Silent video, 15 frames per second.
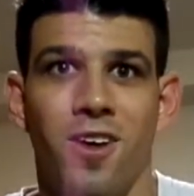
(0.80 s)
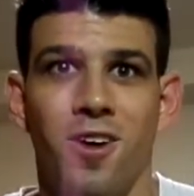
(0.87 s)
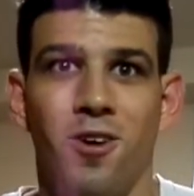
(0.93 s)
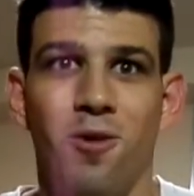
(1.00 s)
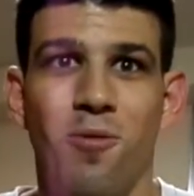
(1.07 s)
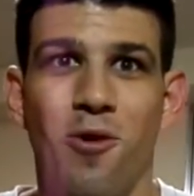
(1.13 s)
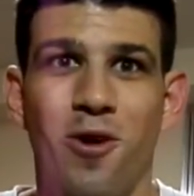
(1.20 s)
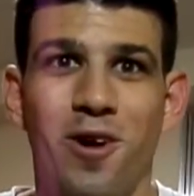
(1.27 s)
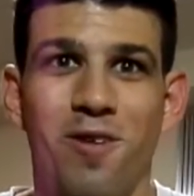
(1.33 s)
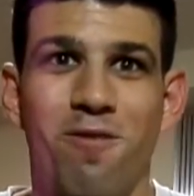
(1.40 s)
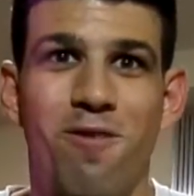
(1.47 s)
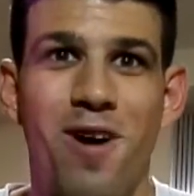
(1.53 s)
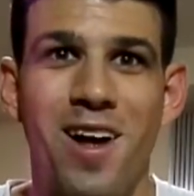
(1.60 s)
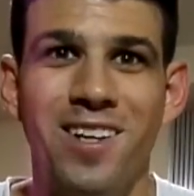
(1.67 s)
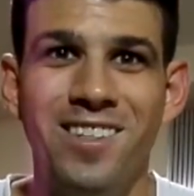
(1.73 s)
Good morning,
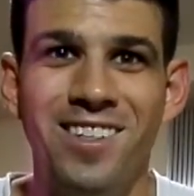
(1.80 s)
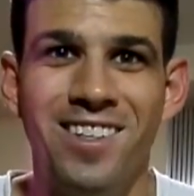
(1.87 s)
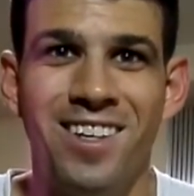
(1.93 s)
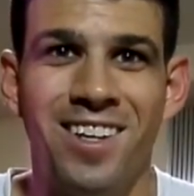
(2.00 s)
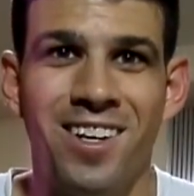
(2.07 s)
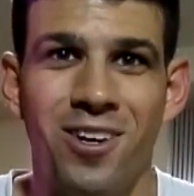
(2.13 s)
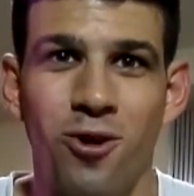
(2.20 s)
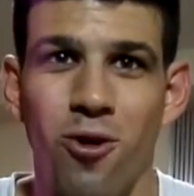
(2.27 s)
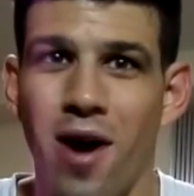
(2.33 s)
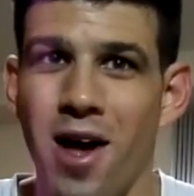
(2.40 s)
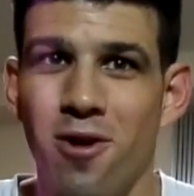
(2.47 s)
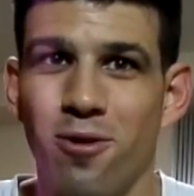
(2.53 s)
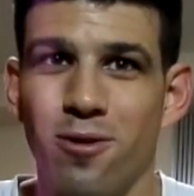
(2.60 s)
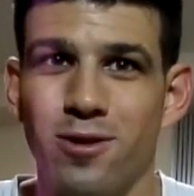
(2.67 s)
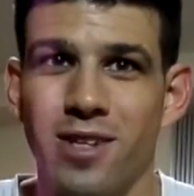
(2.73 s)
friends.
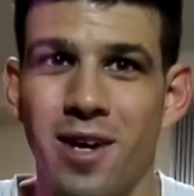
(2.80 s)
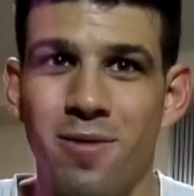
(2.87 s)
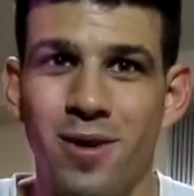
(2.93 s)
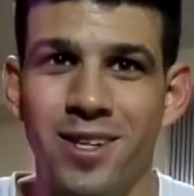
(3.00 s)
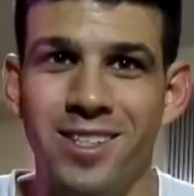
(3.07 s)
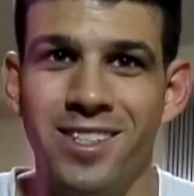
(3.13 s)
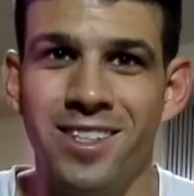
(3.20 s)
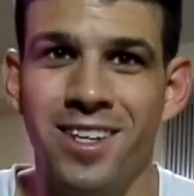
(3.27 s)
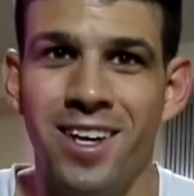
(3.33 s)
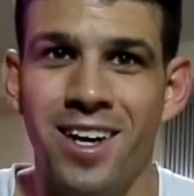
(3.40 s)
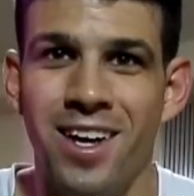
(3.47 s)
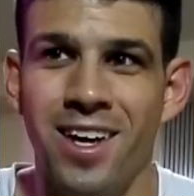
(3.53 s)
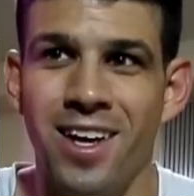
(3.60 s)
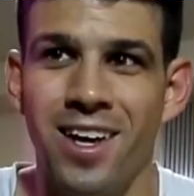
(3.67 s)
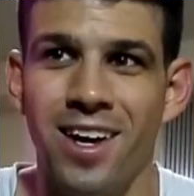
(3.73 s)
Ohayo gozaimasu.
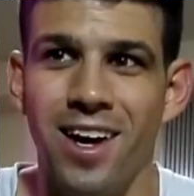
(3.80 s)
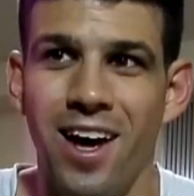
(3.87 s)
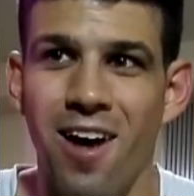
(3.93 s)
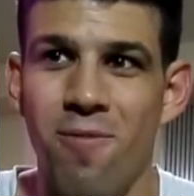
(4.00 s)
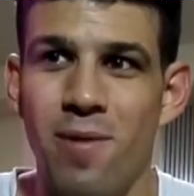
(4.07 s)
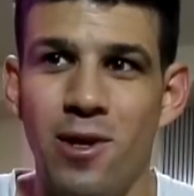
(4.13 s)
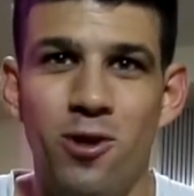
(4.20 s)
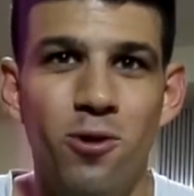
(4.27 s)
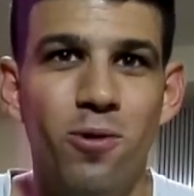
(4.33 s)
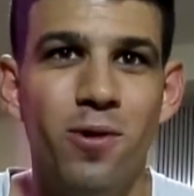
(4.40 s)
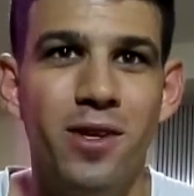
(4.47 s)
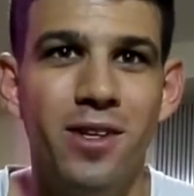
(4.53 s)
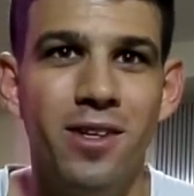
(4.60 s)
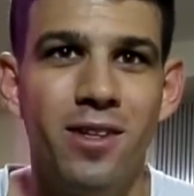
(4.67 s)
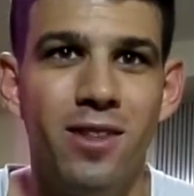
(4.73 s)
I've been
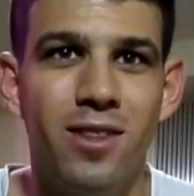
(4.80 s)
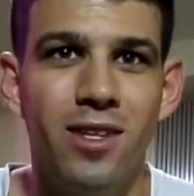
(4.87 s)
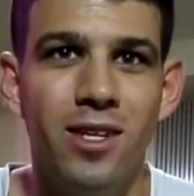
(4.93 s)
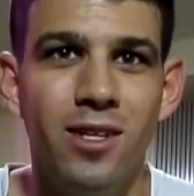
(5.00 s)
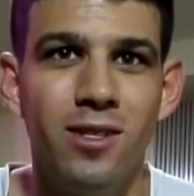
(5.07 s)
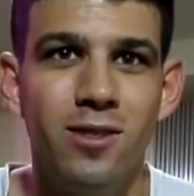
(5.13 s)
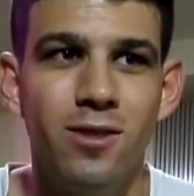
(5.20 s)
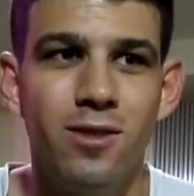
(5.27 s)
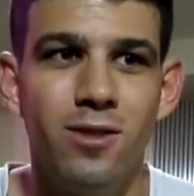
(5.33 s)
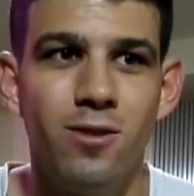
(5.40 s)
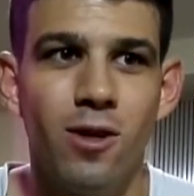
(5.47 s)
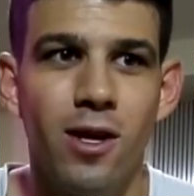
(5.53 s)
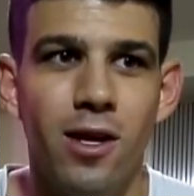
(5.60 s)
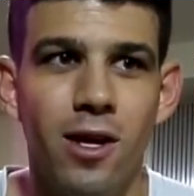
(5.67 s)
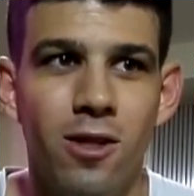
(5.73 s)
doing
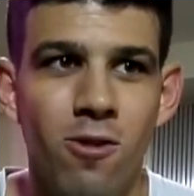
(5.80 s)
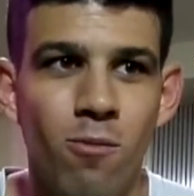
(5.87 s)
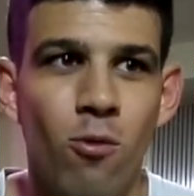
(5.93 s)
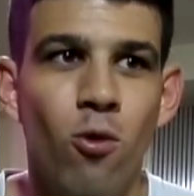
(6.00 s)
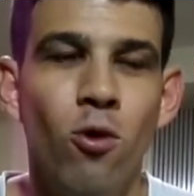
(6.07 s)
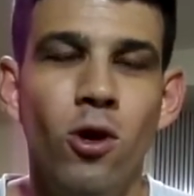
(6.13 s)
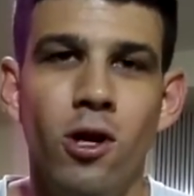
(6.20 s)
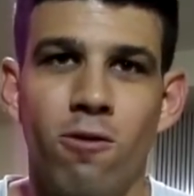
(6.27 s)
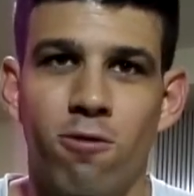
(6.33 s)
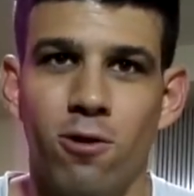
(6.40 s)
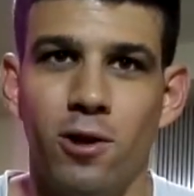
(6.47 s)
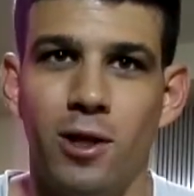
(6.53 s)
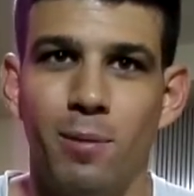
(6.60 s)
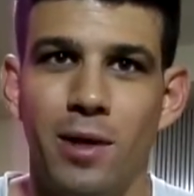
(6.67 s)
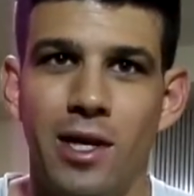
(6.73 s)
these in the morning for a
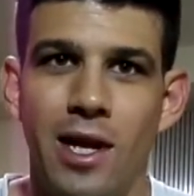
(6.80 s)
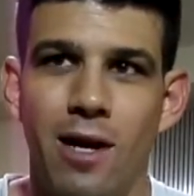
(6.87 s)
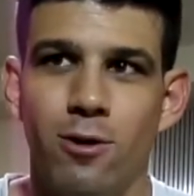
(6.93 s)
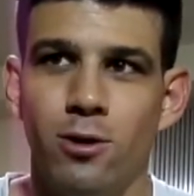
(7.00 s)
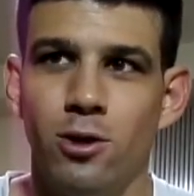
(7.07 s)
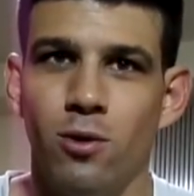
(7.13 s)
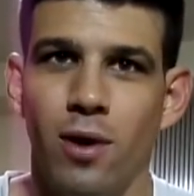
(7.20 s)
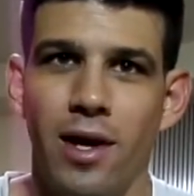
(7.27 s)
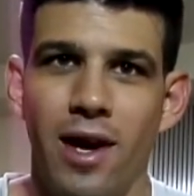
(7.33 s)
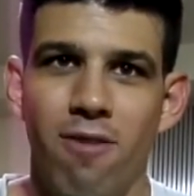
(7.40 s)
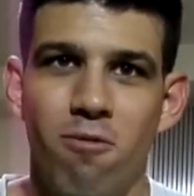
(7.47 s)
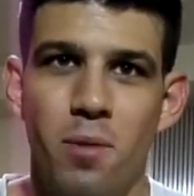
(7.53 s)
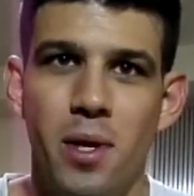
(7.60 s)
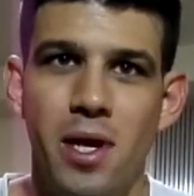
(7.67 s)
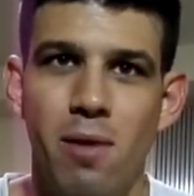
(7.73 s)
little bit now, so I
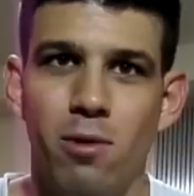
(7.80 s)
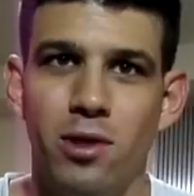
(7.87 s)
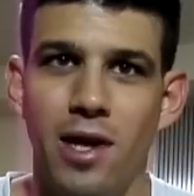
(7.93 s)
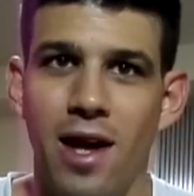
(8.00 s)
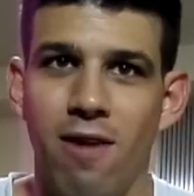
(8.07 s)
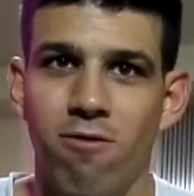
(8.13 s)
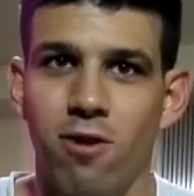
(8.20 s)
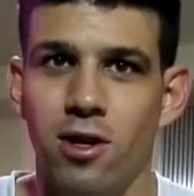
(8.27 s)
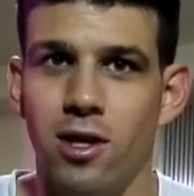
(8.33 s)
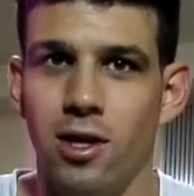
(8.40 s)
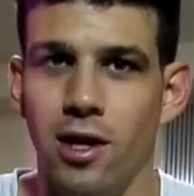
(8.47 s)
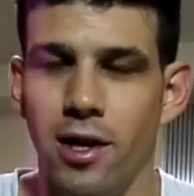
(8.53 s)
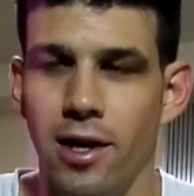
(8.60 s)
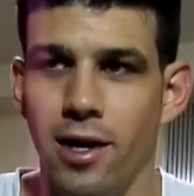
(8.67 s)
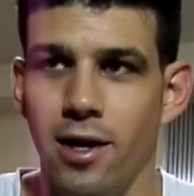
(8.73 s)
haven't been able to have
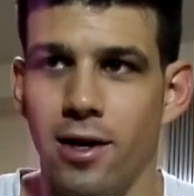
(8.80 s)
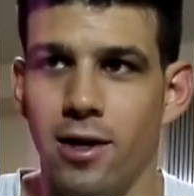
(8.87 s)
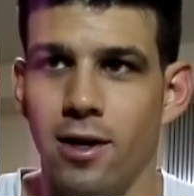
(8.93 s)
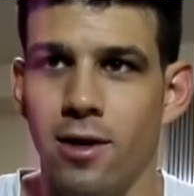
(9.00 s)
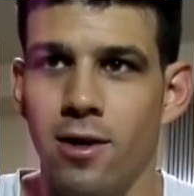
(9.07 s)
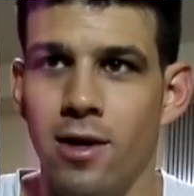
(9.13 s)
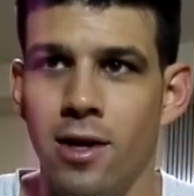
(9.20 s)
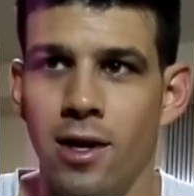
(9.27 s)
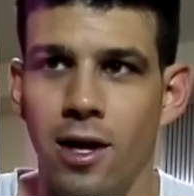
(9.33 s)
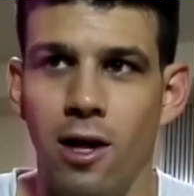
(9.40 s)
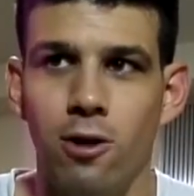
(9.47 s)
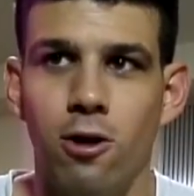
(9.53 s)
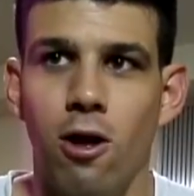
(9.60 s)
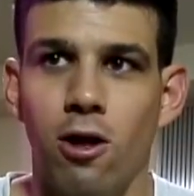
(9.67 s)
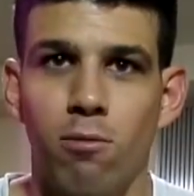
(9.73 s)
a
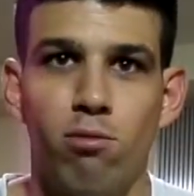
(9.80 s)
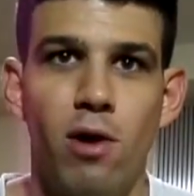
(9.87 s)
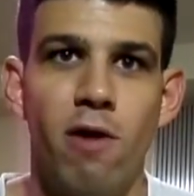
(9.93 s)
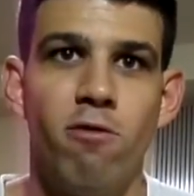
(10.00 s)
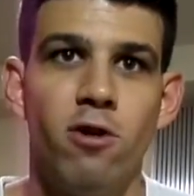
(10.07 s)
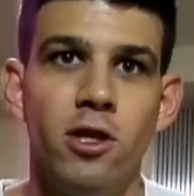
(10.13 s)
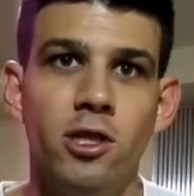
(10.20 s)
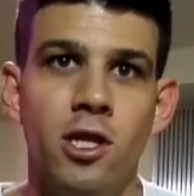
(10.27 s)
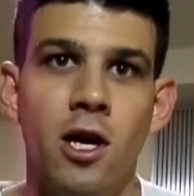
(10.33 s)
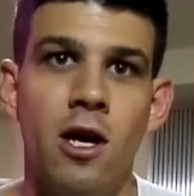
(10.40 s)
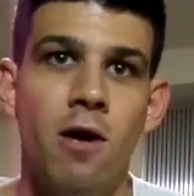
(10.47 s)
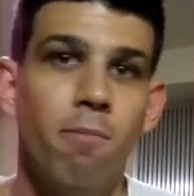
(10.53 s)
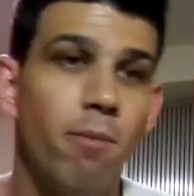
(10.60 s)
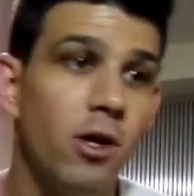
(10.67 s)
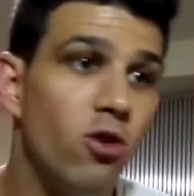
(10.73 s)
alcoholic beverage.
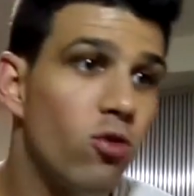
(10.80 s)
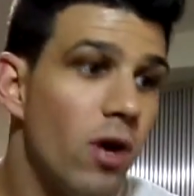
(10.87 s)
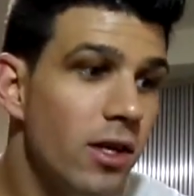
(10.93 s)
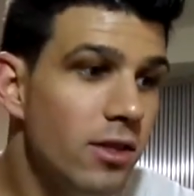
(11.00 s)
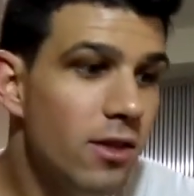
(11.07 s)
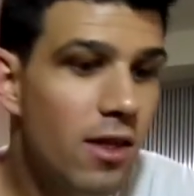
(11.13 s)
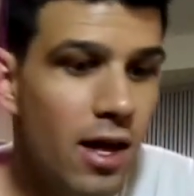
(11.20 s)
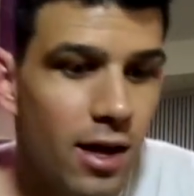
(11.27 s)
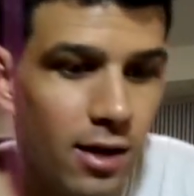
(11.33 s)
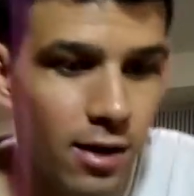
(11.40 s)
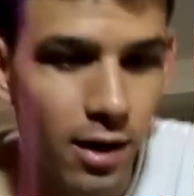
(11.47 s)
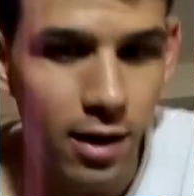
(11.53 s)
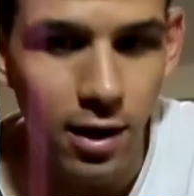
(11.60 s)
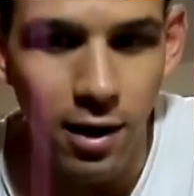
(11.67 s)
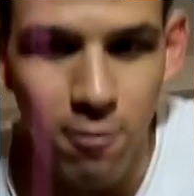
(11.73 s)
But trust that
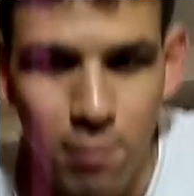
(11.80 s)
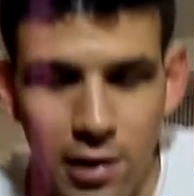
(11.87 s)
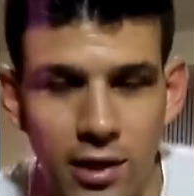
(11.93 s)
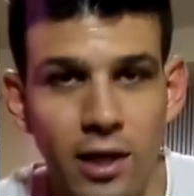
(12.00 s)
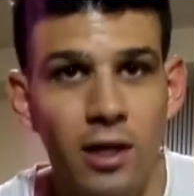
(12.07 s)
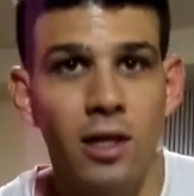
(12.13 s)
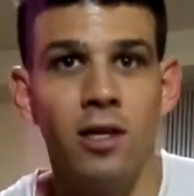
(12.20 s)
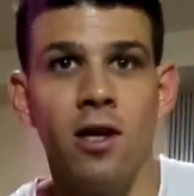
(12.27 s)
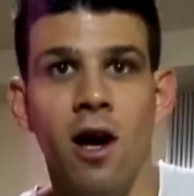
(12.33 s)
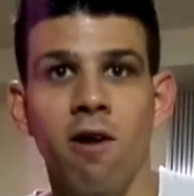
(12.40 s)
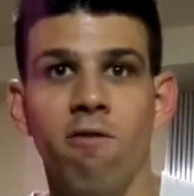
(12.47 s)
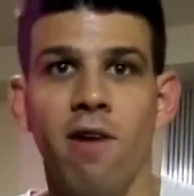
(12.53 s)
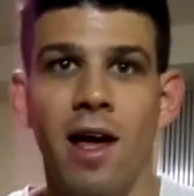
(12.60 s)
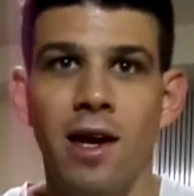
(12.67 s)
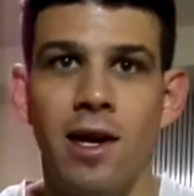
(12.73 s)
I've been getting
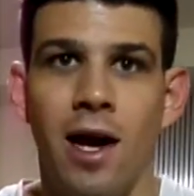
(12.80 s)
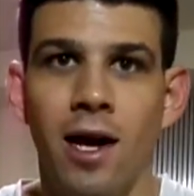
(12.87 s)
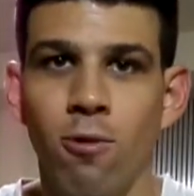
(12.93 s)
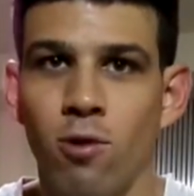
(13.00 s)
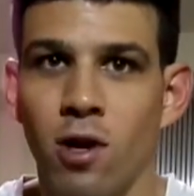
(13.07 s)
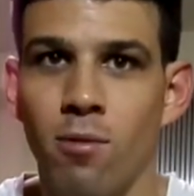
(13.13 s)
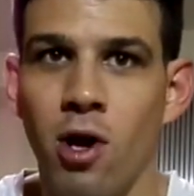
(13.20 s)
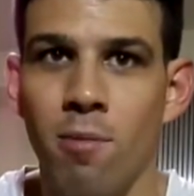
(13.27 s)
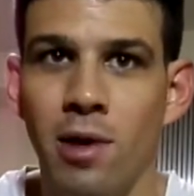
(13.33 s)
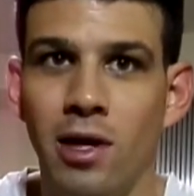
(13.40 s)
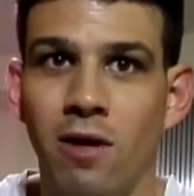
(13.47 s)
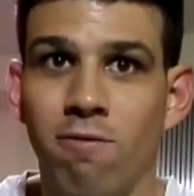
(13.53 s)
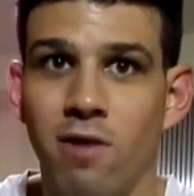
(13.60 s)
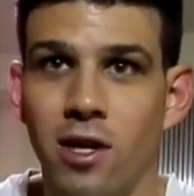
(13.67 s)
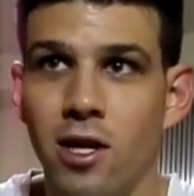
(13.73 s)
enough at night when I'm not
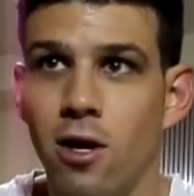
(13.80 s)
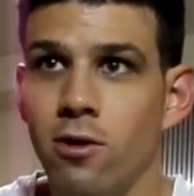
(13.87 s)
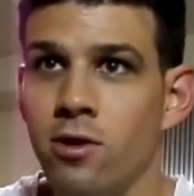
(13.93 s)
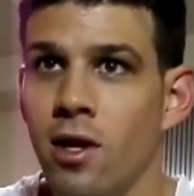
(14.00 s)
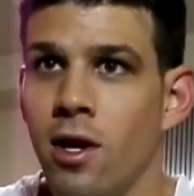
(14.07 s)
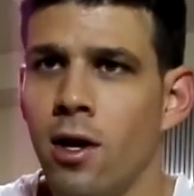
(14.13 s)
making videos.